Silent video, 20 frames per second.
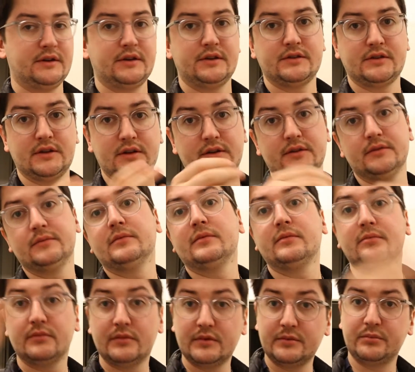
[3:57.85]
So
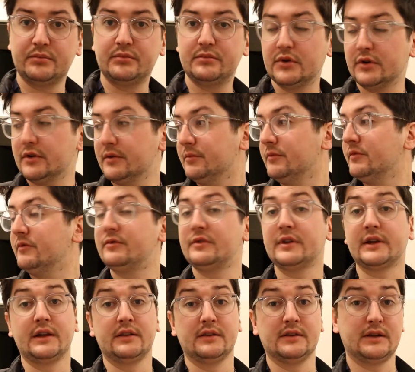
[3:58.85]
boom,
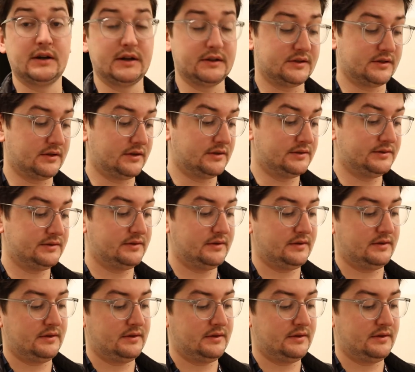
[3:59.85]
flicking the lights off.